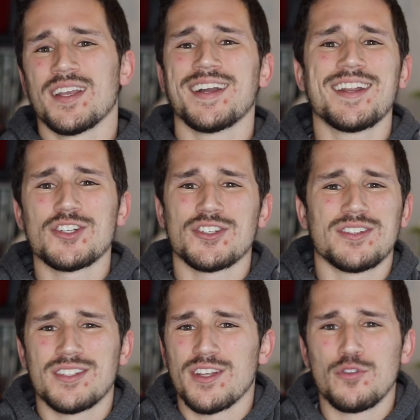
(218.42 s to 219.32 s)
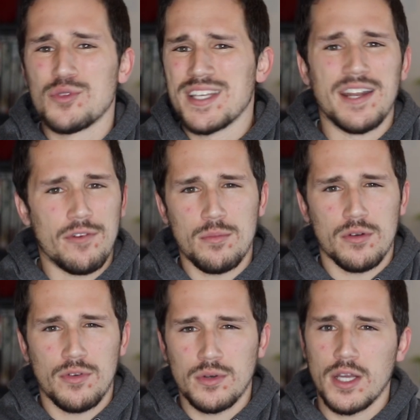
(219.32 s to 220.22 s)
kind of just stuff you see in every
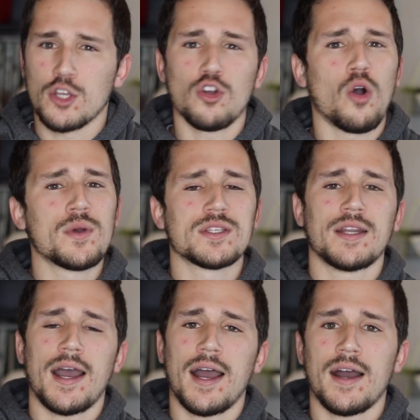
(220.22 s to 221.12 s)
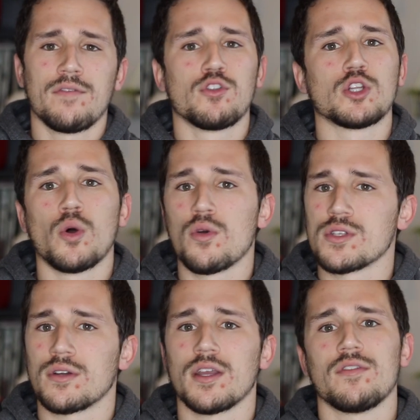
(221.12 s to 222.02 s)
merfolk deck. You're always going to have the
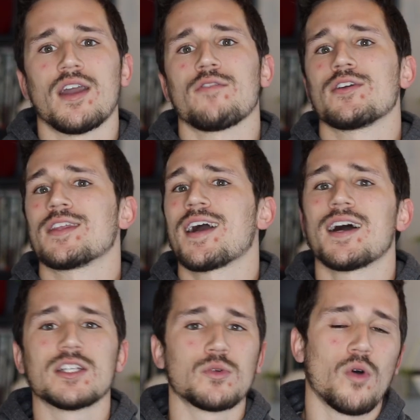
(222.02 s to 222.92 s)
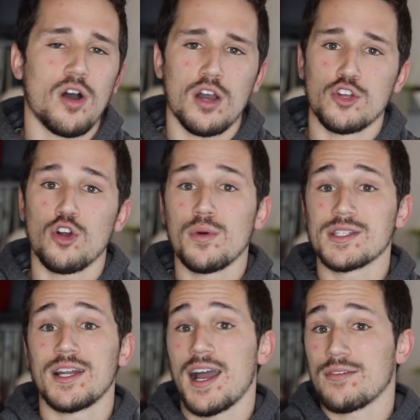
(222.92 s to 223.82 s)
lords that are giving everything. Island Walk. You're
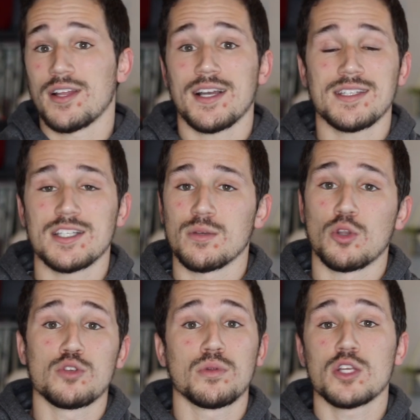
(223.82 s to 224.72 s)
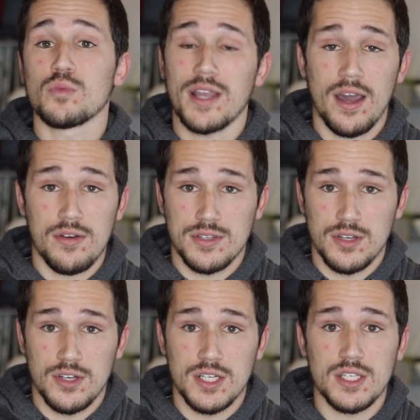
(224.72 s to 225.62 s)
always going to have, like I said, some of those plus one counter
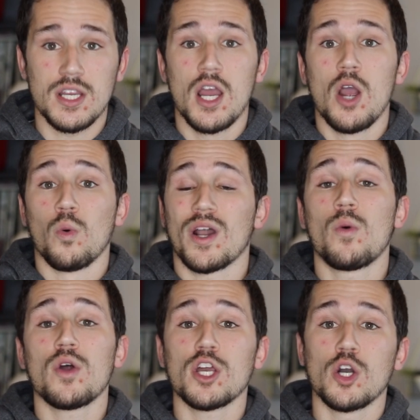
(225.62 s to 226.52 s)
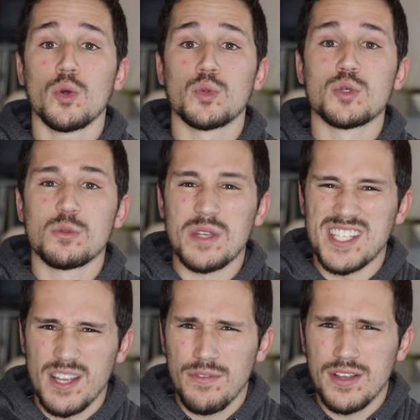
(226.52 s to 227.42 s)
synergies. What I want to go through
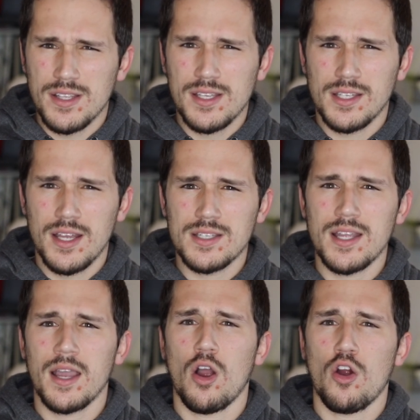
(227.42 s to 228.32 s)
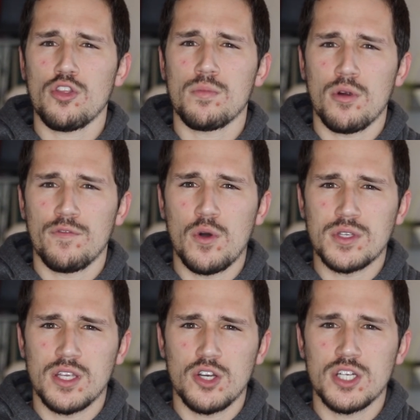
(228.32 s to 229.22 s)
specifically in today's deck are the merfolk
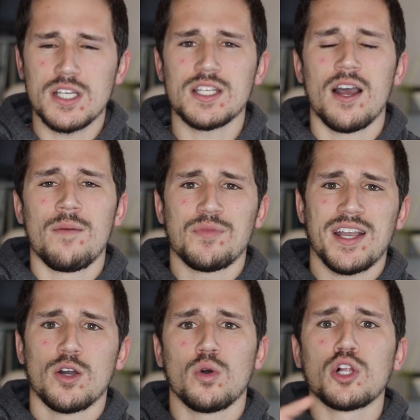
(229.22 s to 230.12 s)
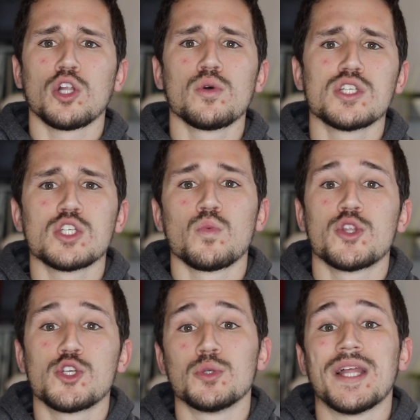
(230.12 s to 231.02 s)
synergies that go closest
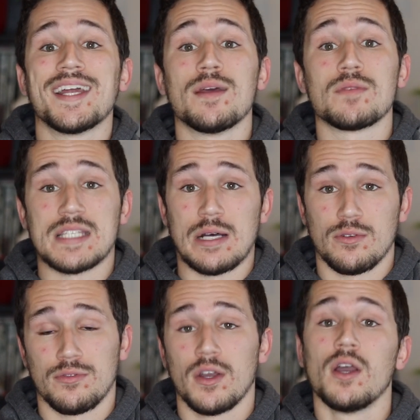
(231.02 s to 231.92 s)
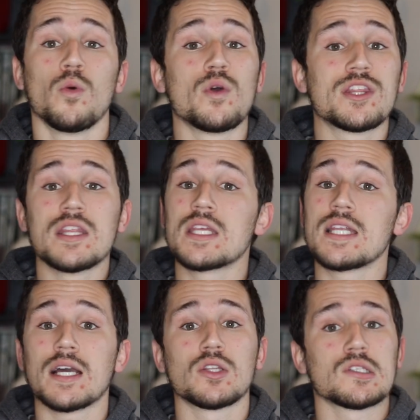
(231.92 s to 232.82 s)
with Chulane himself. Within the
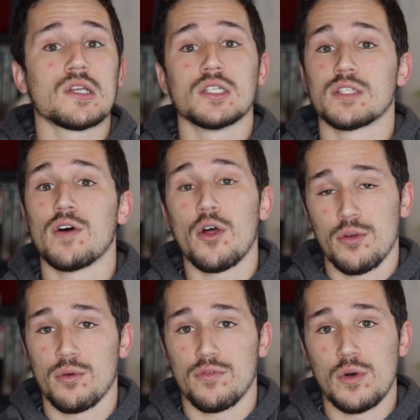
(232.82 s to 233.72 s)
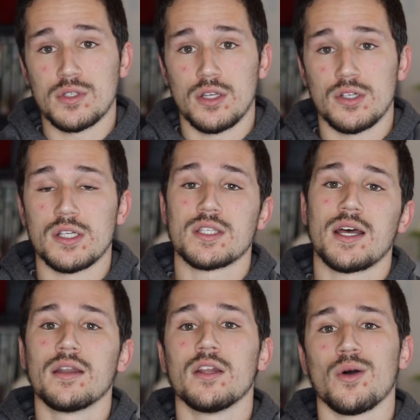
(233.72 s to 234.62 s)
deck, there's tons of other merfolk synergies
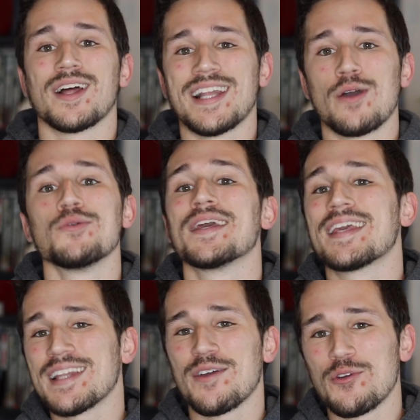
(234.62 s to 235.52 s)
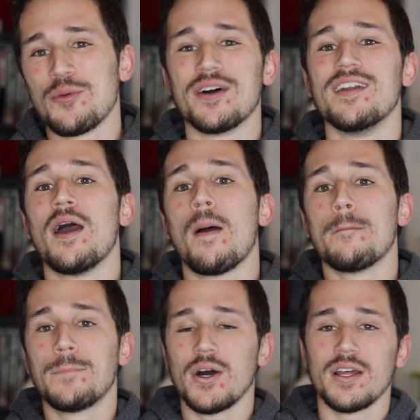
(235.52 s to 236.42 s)
that, you know, allow you to kill everyone,
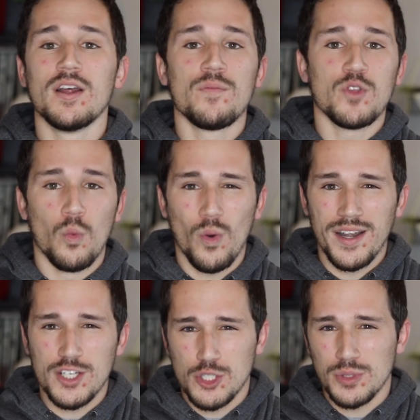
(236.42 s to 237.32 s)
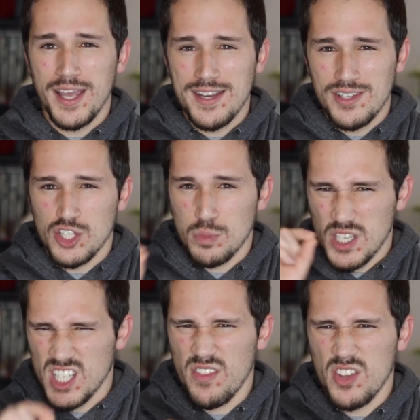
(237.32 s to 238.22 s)
but what Chulane does
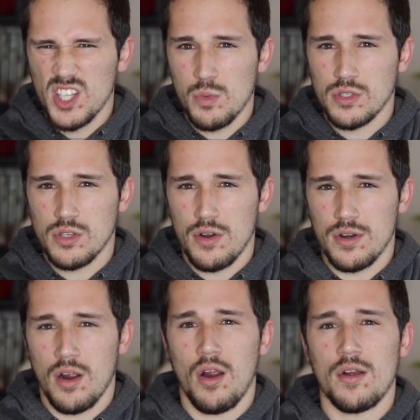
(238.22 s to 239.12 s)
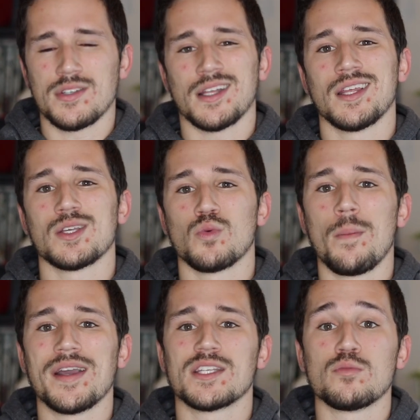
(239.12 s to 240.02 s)
specifically with certain cards, I think is what
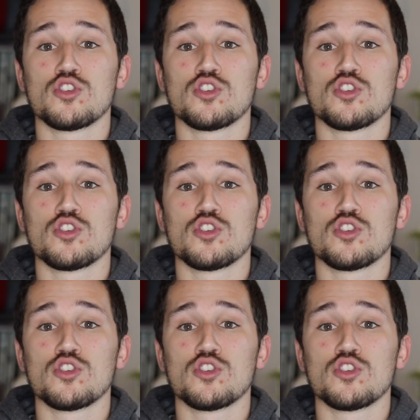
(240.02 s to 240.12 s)
makes him